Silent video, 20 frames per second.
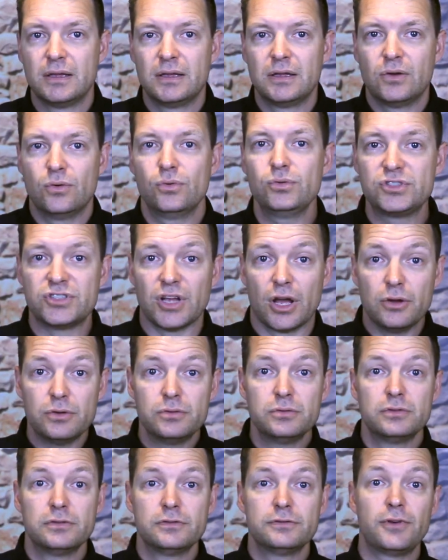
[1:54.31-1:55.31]

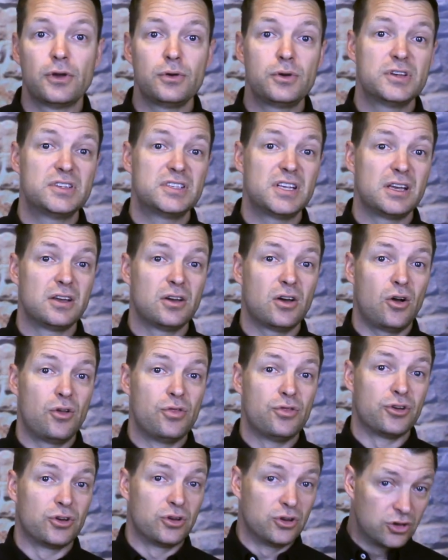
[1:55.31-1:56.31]
Also, focusing on
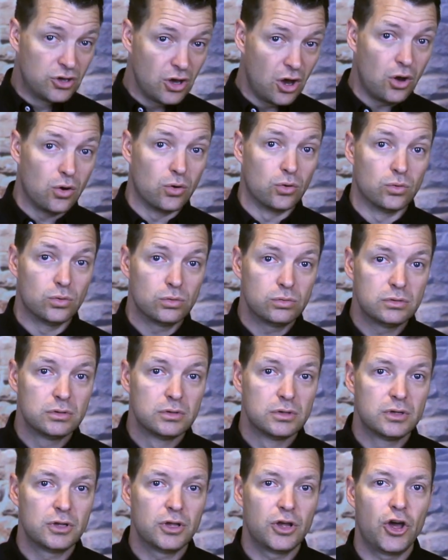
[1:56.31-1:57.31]
the goal
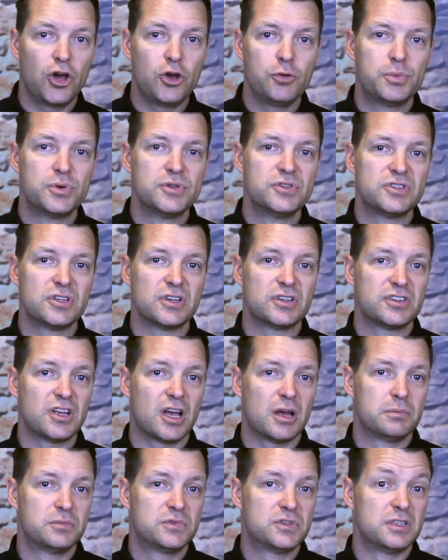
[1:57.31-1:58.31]
opens us
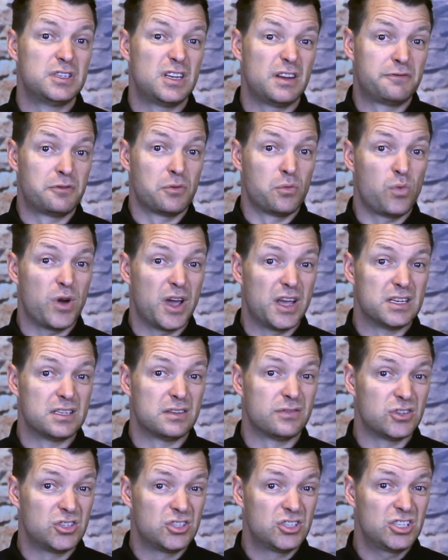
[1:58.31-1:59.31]
up to different ways
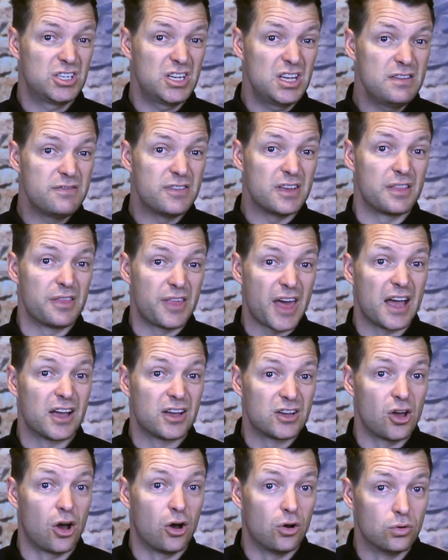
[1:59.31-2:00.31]
of achieving that
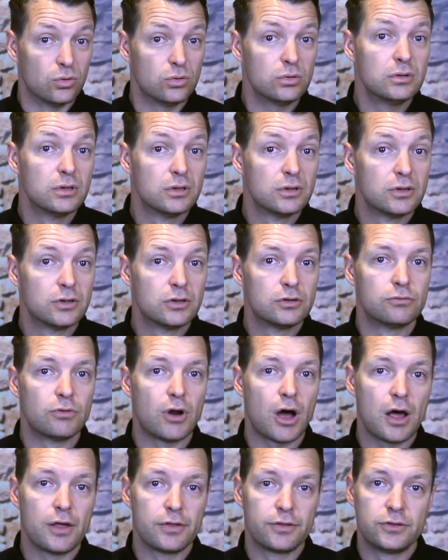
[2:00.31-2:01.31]
goal
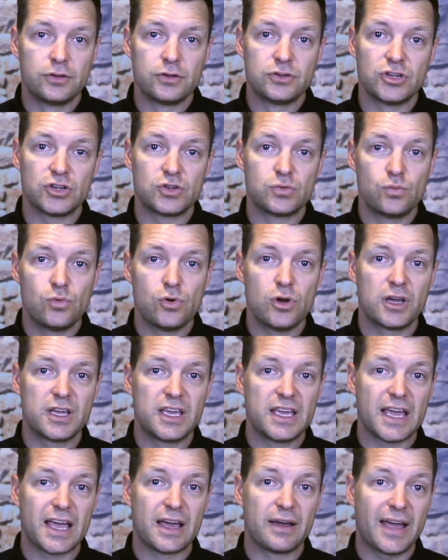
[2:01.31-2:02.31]
rather than just
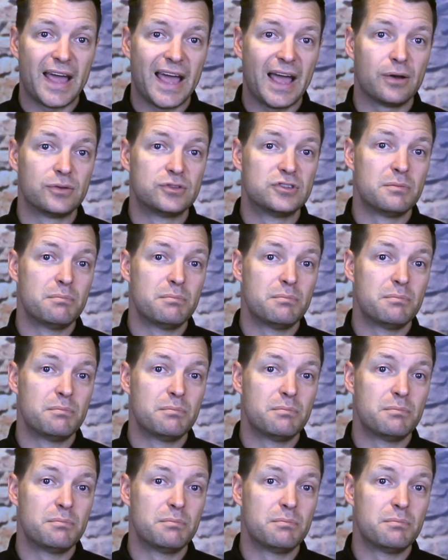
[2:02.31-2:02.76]
working out how to